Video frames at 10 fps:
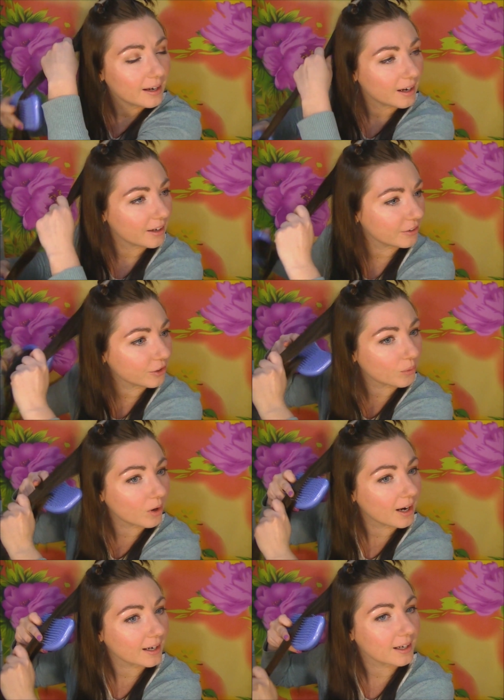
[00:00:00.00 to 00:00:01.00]
I don't know
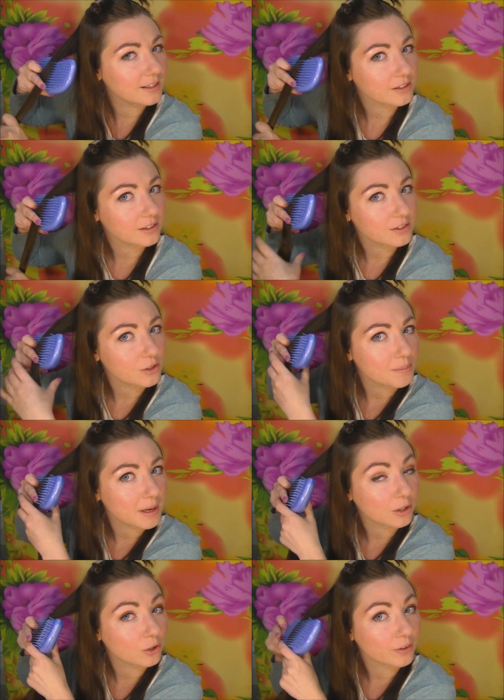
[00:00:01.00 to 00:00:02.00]
why, I can't tell you, there's no
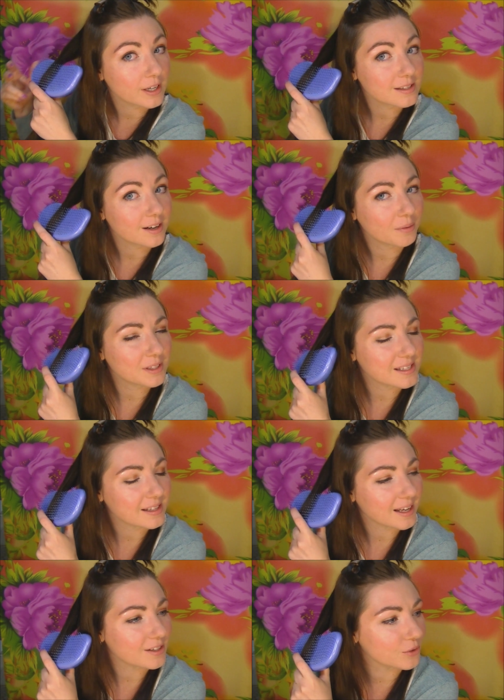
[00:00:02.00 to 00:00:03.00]
medical reason. I once said
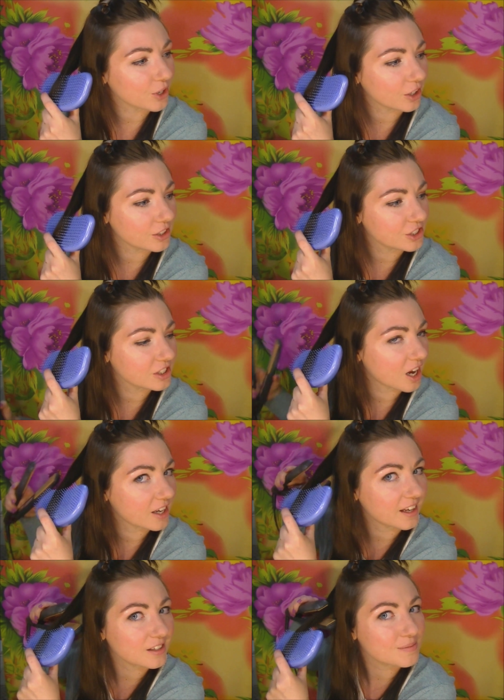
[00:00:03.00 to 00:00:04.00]
that to a girl and she's like,
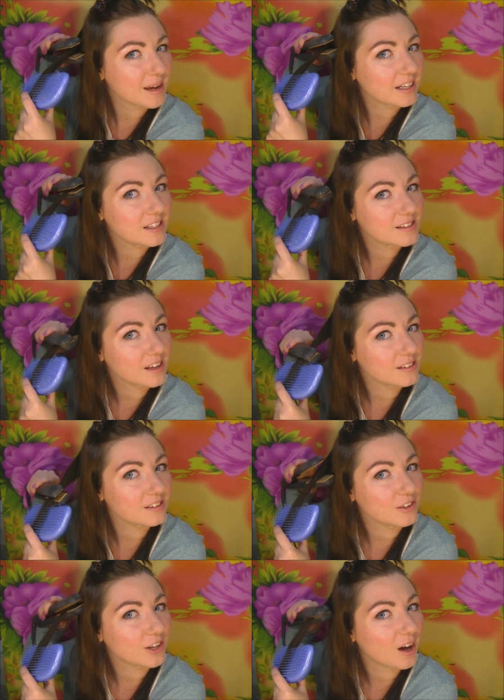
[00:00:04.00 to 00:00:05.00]
that doesn't make any sense.
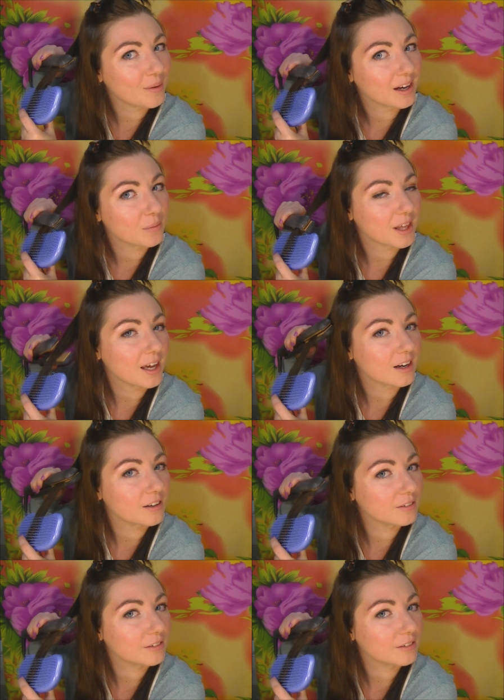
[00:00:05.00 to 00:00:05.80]
You can't wake up with a headache